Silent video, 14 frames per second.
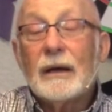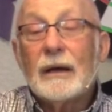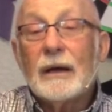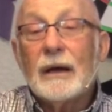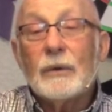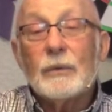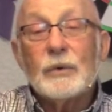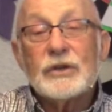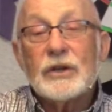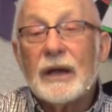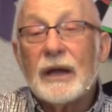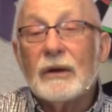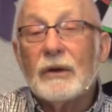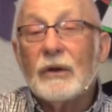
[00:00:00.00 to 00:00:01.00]
"I wish I
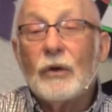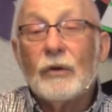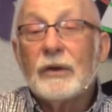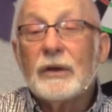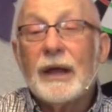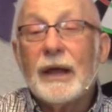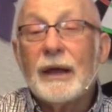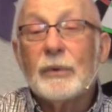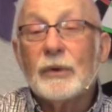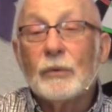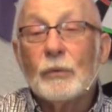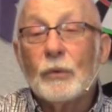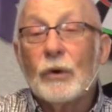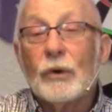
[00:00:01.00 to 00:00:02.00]
had all the tape in
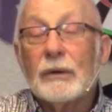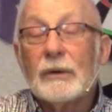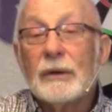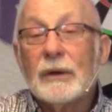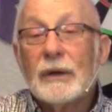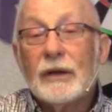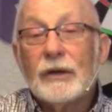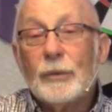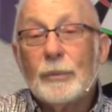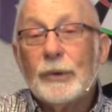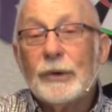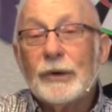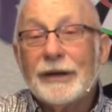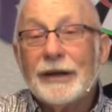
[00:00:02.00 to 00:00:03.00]
the world to
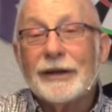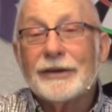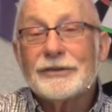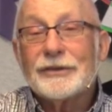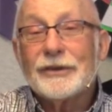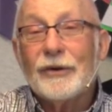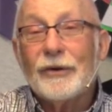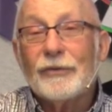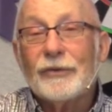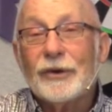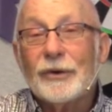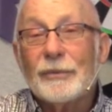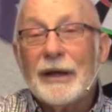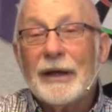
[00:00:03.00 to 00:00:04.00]
put an X over
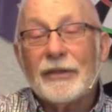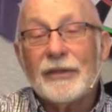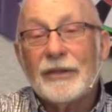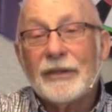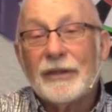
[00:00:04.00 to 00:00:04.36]
your mouth."